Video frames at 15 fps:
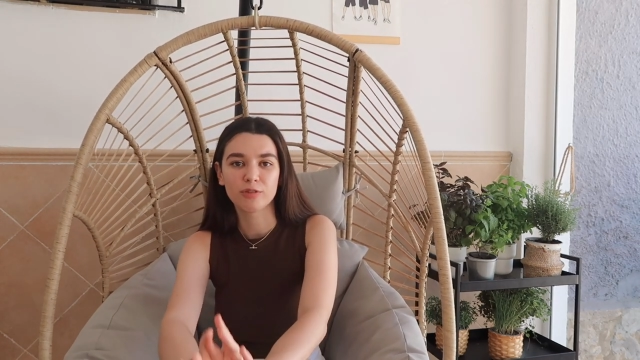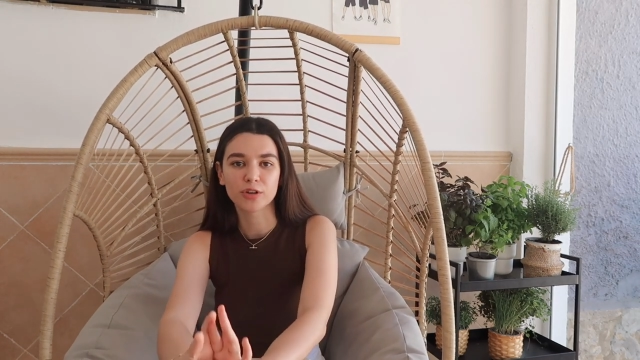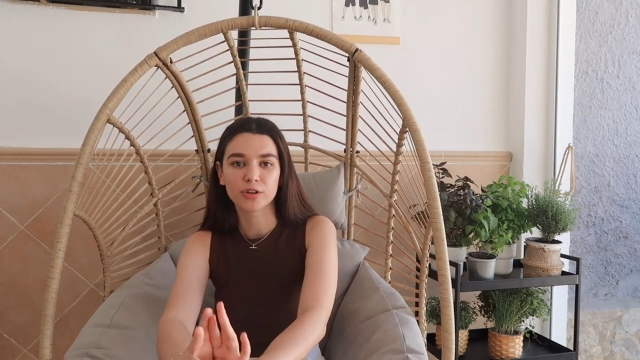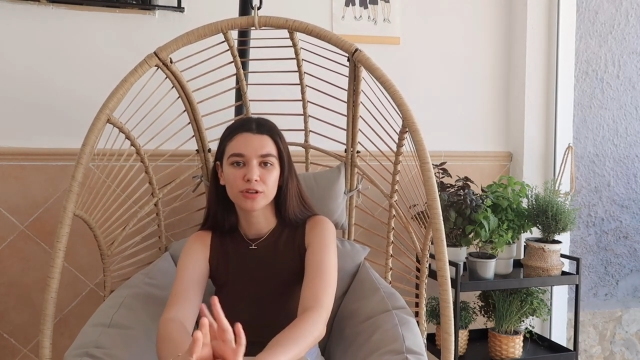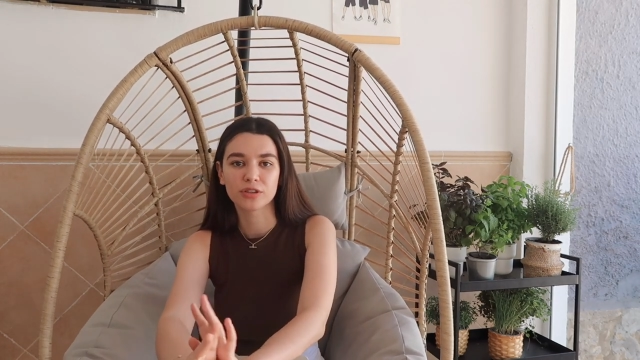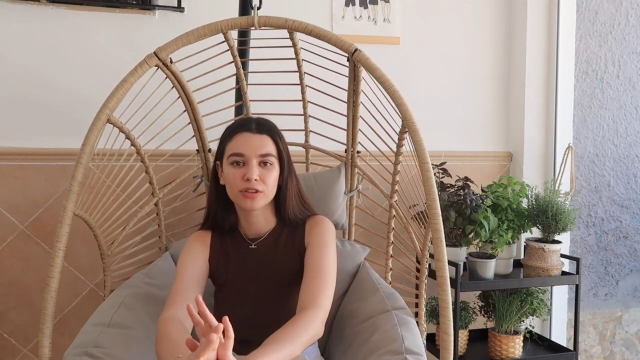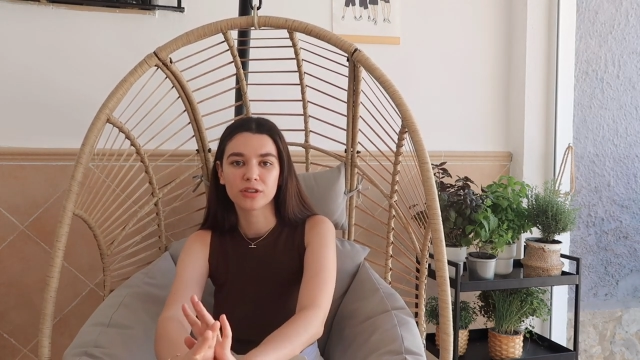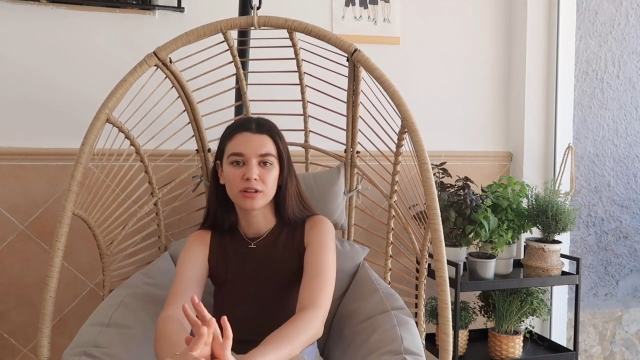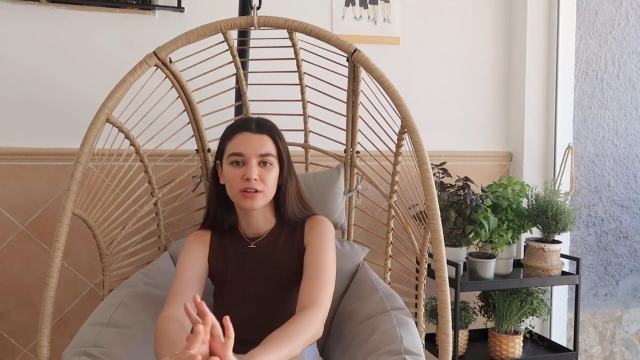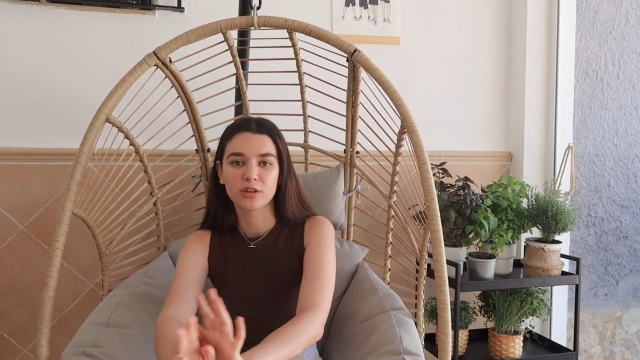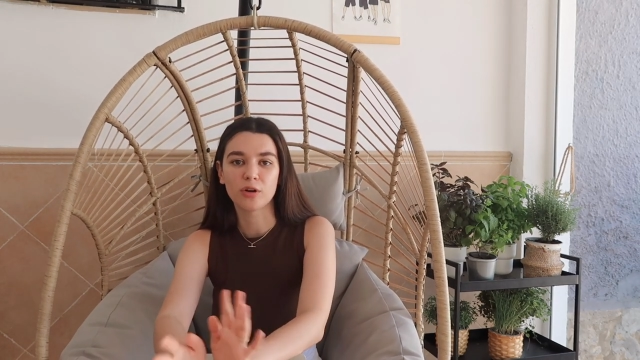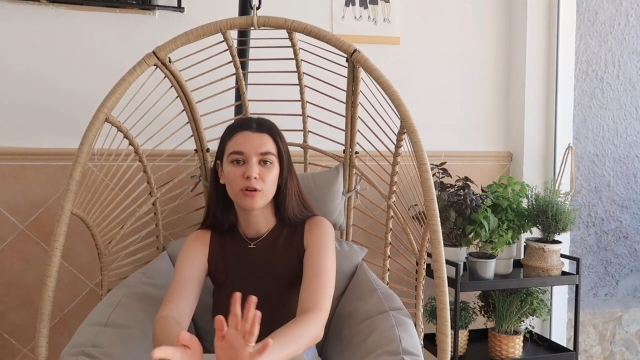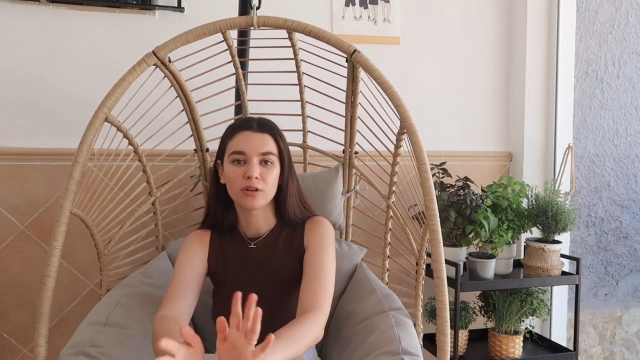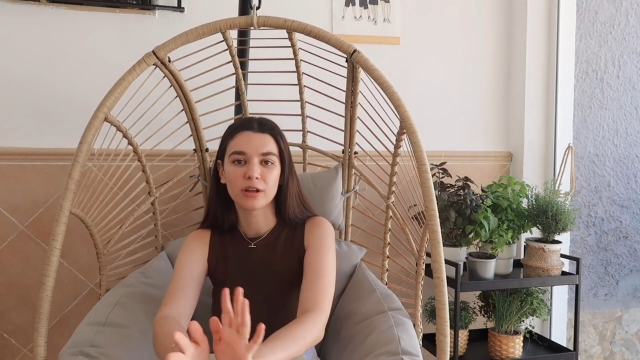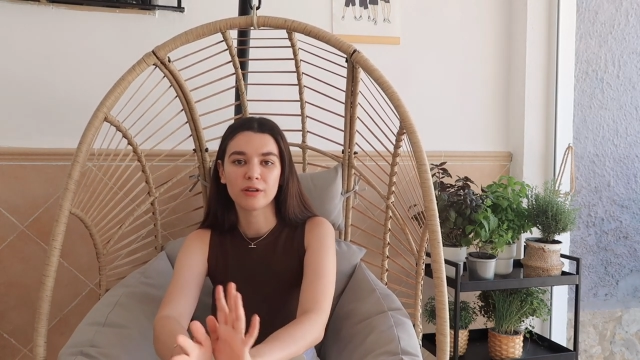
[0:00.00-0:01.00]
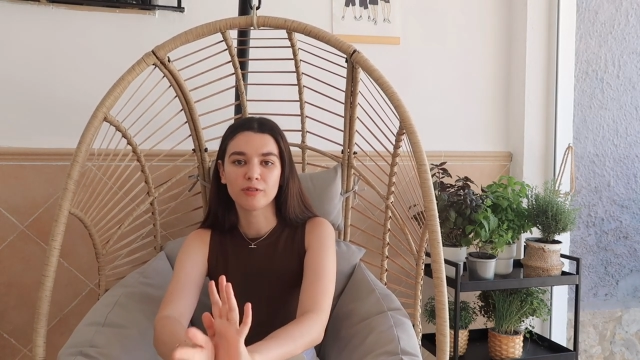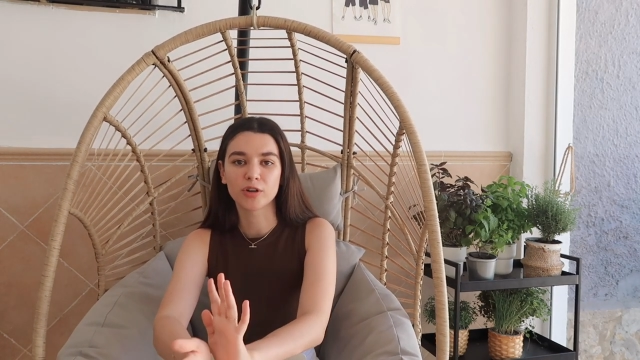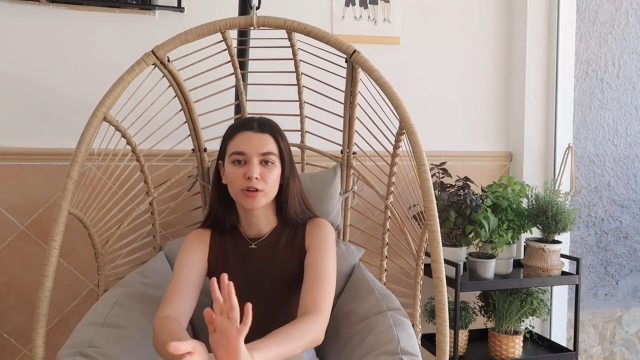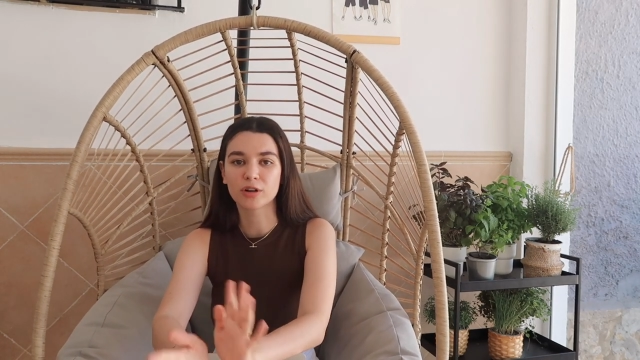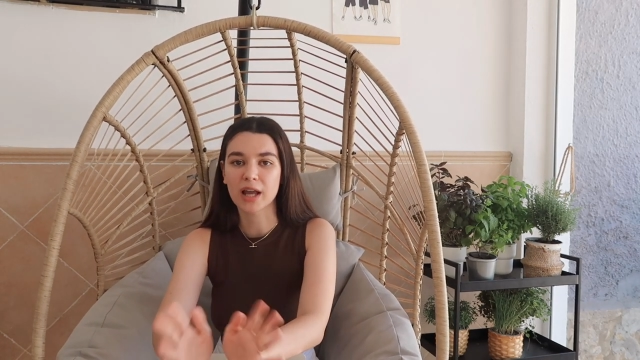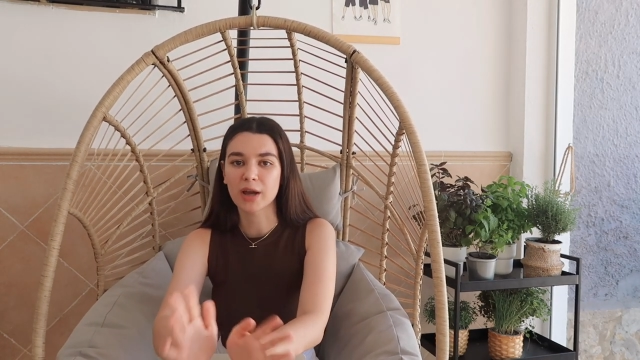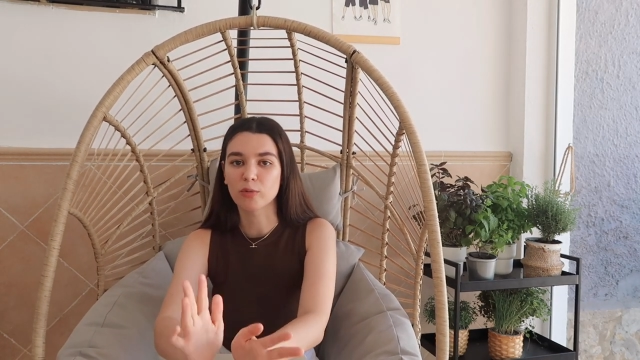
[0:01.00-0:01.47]
If
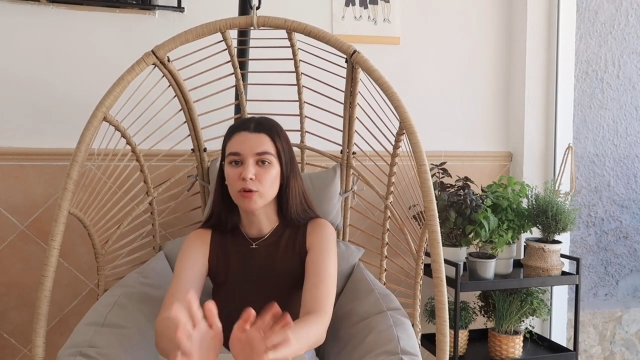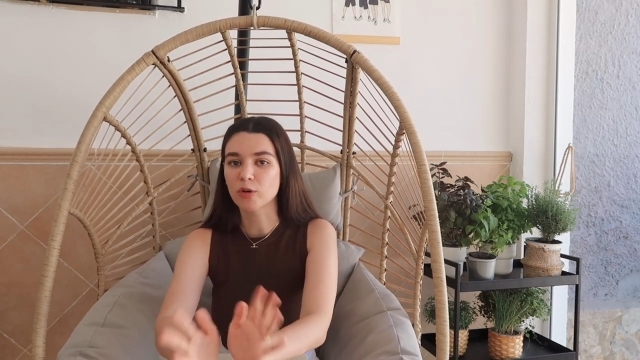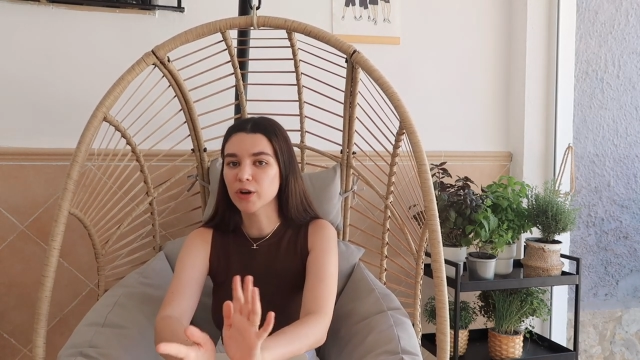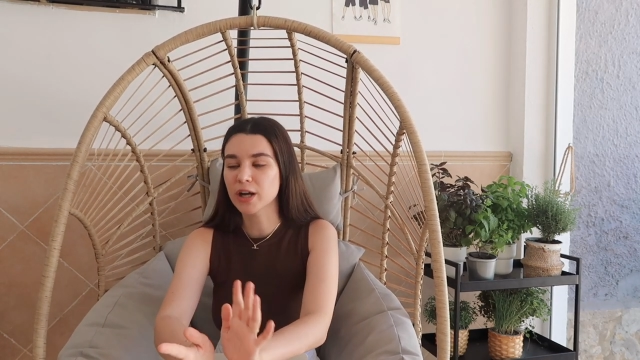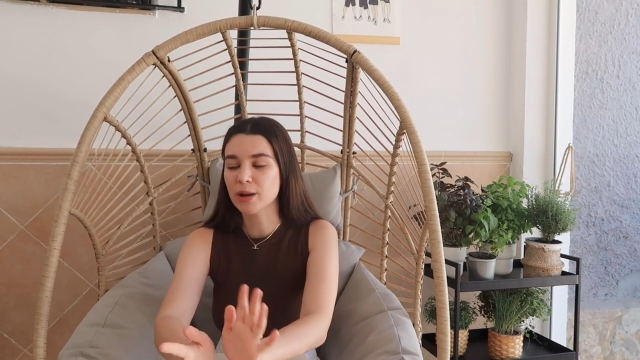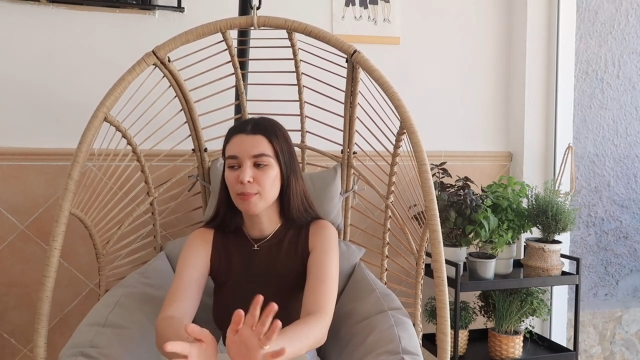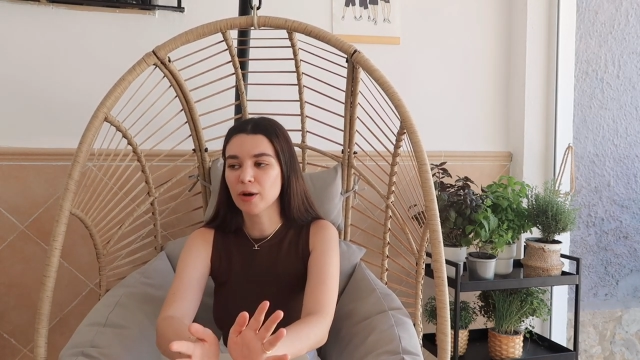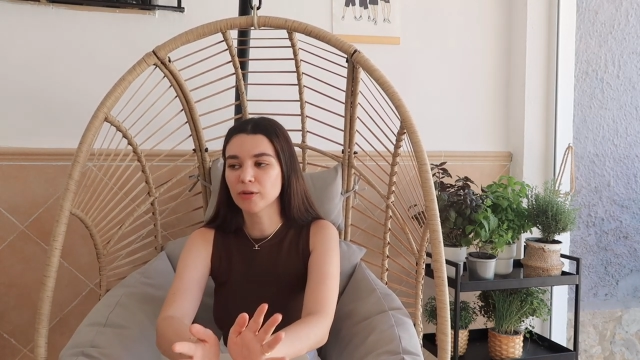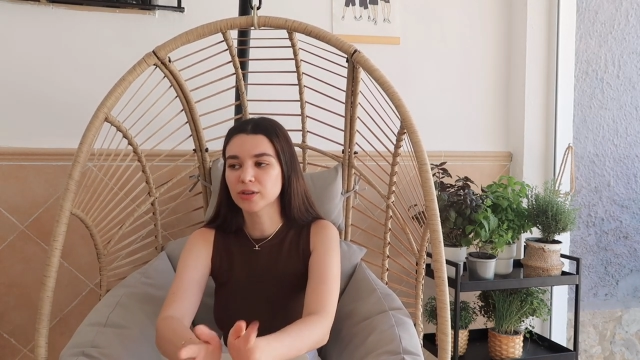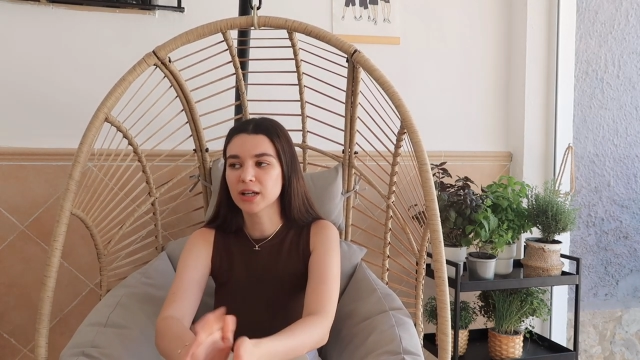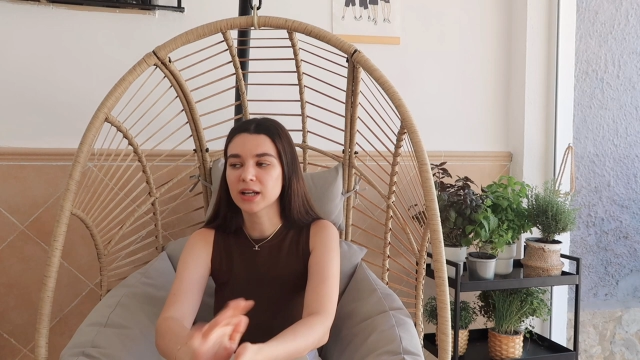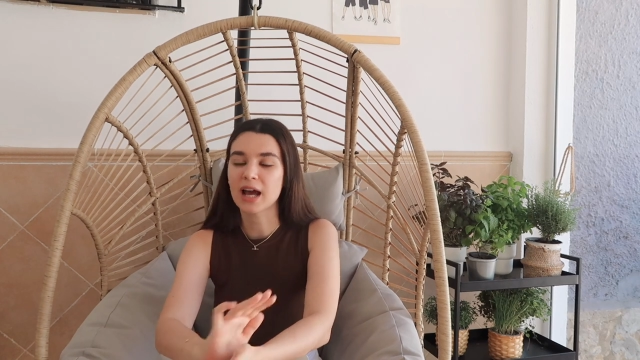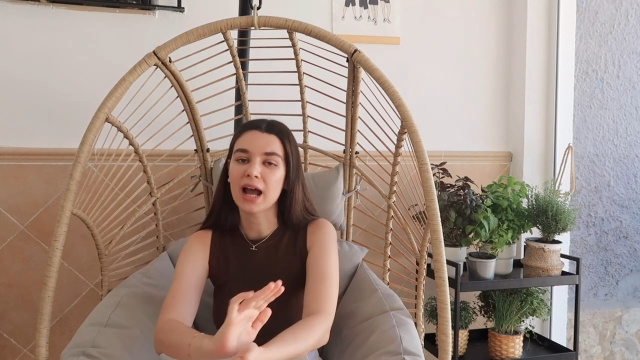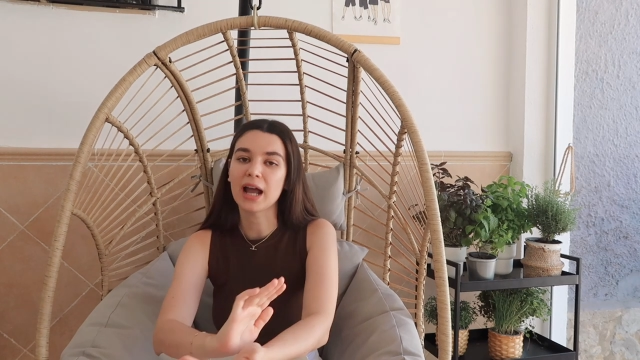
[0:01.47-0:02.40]
you're like worried about that,